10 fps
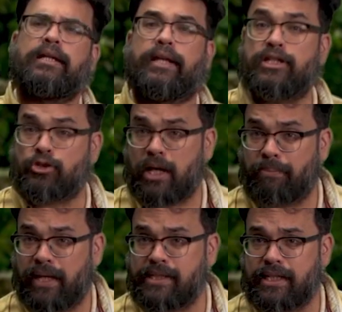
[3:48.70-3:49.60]
Let's try
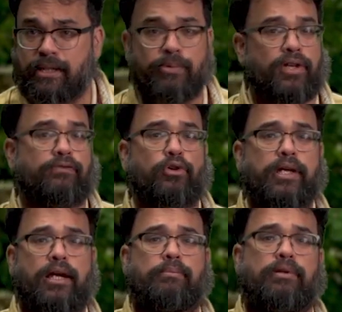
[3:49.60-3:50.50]
placing them with our
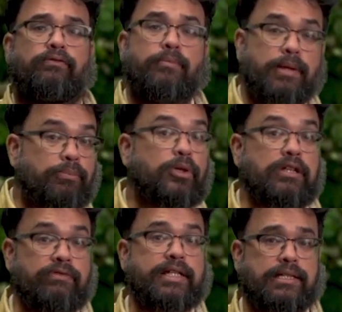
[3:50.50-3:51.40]
vocab from the
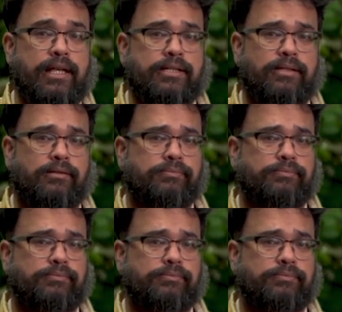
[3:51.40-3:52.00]
previous lesson.